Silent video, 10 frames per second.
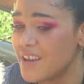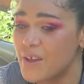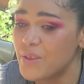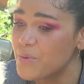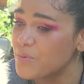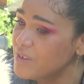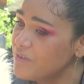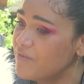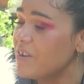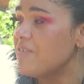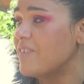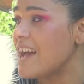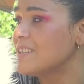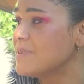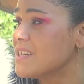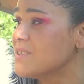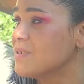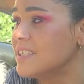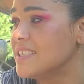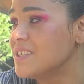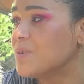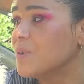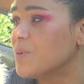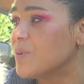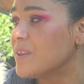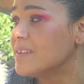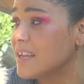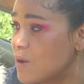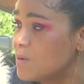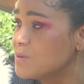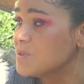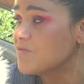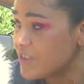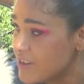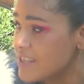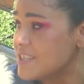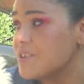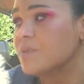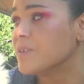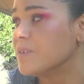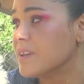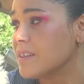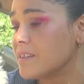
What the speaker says: they were written very fast because they were easy to work with. Nick Holder was very easy to work with.